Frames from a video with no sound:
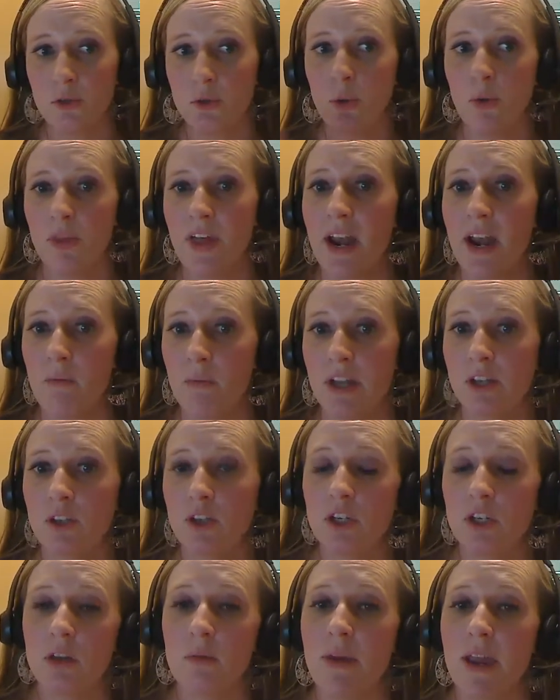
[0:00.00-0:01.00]
tool that I
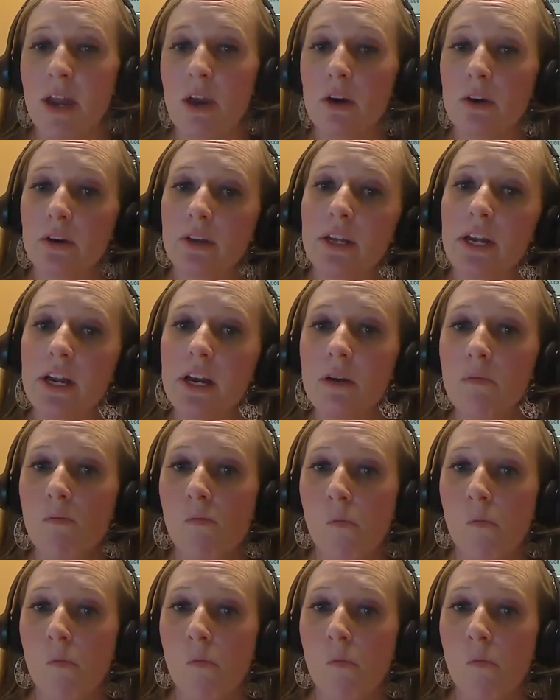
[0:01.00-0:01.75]
mentioned a bit earlier,